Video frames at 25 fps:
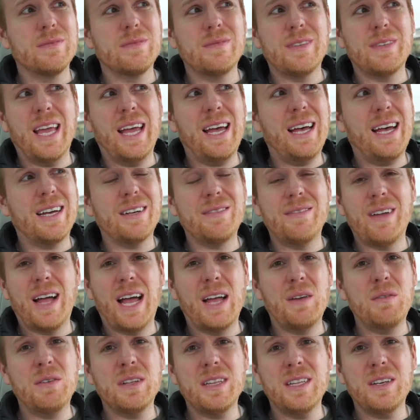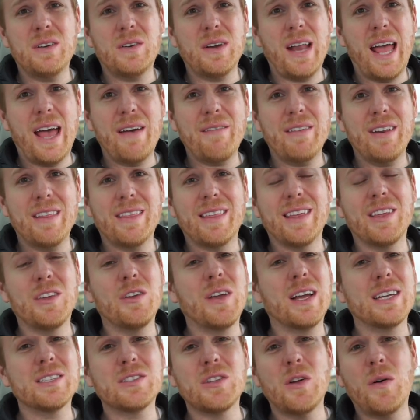yeah I really don't have anything
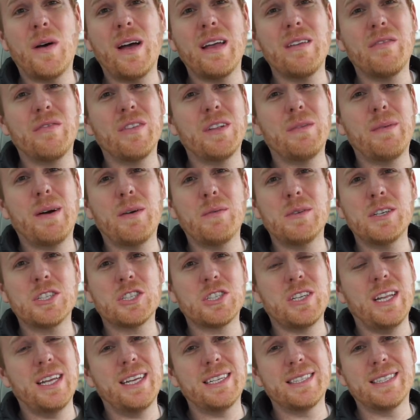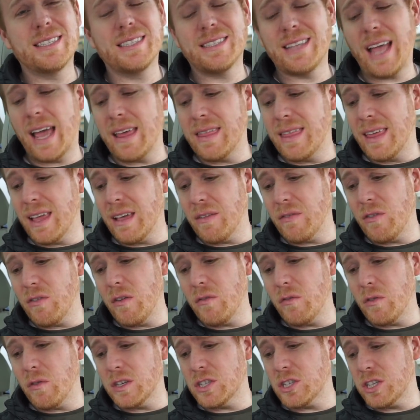you guys know how I feel about wish lists I think if you
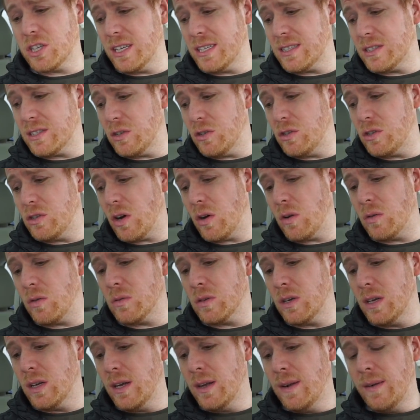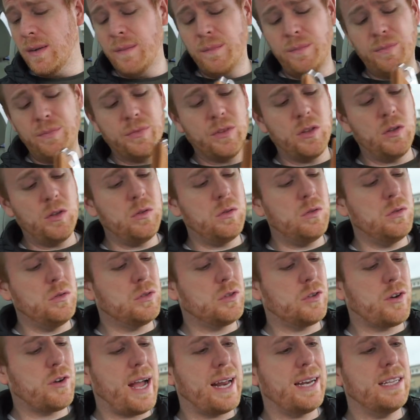have wish lists you don't you
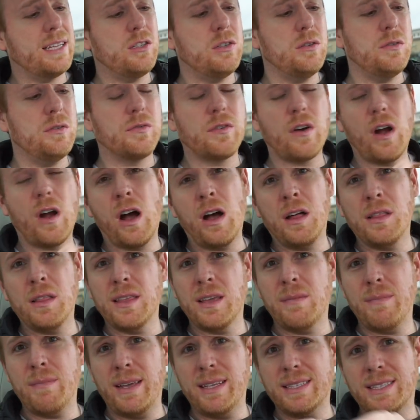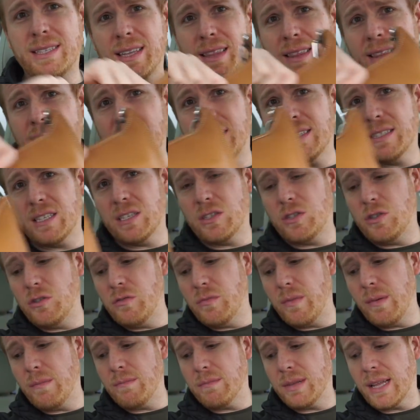lose gratitude for all the amazing things that
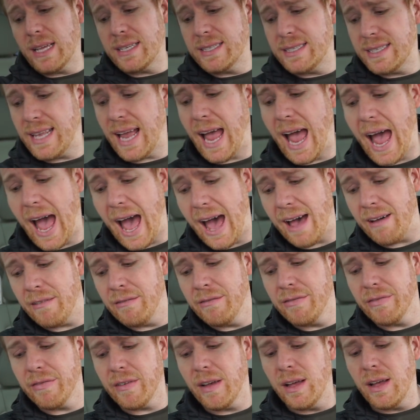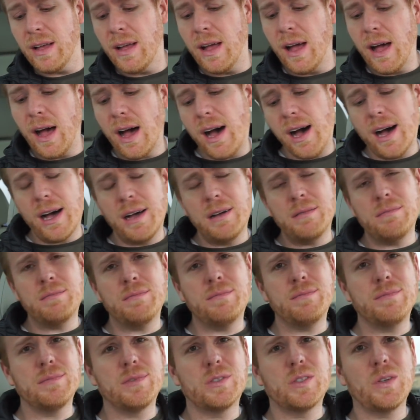you've been blessed to have
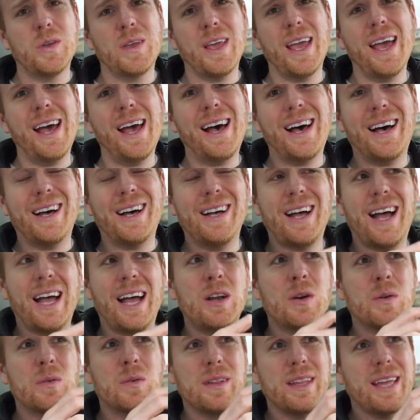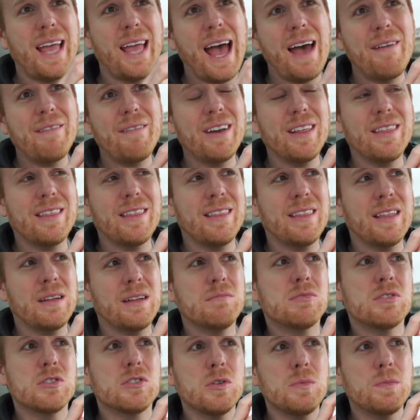um, so yeah, I don't really have anything that
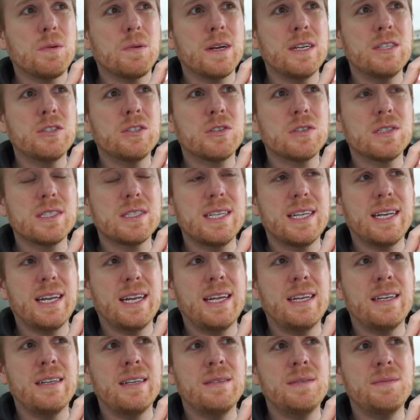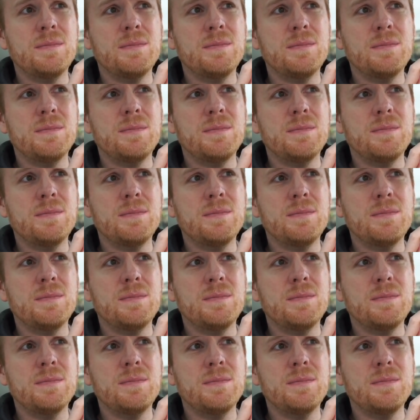I'm super interested in.